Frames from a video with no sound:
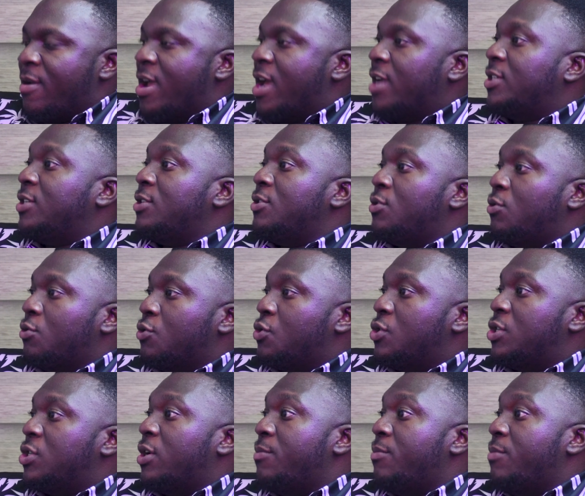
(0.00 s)
reaction on
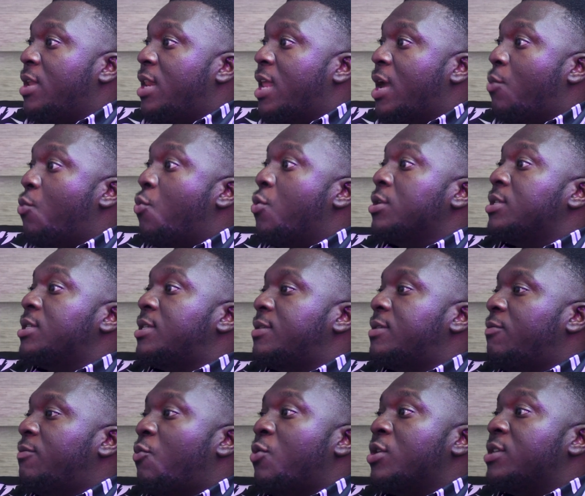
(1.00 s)
social media
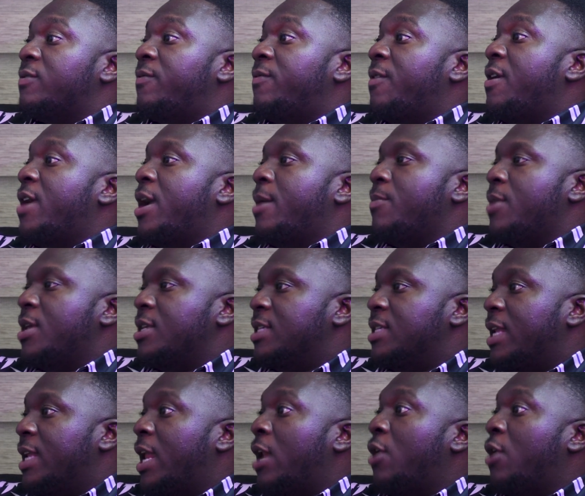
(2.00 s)
was very amazing.